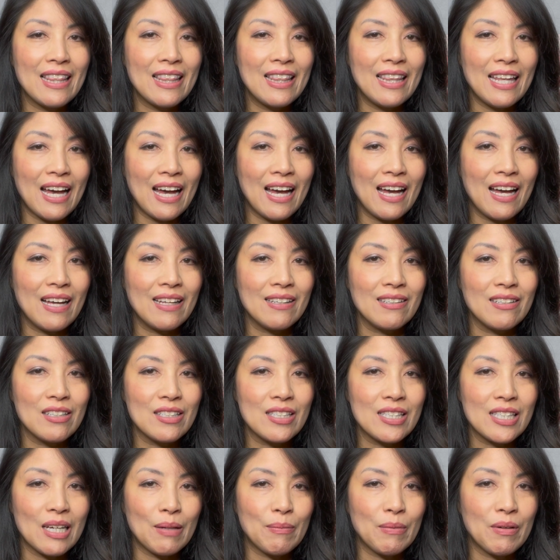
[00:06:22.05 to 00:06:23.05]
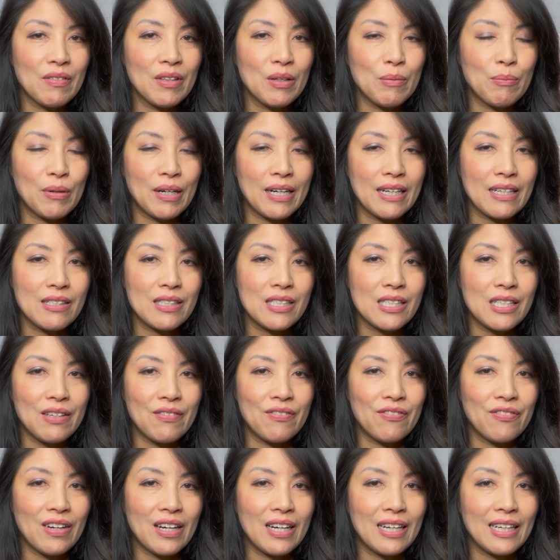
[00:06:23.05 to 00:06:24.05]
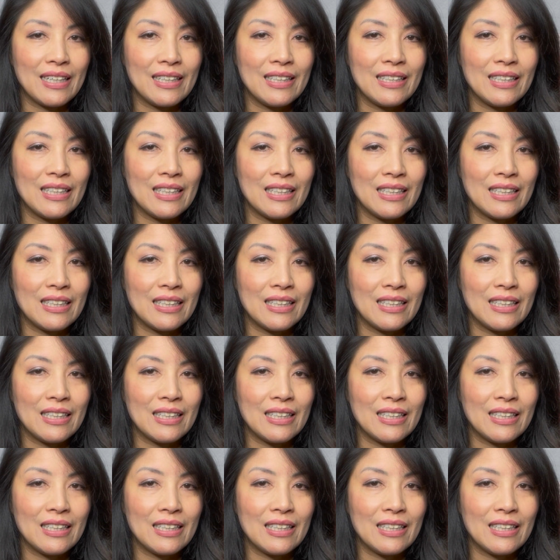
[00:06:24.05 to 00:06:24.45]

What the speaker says: than some of the brands you find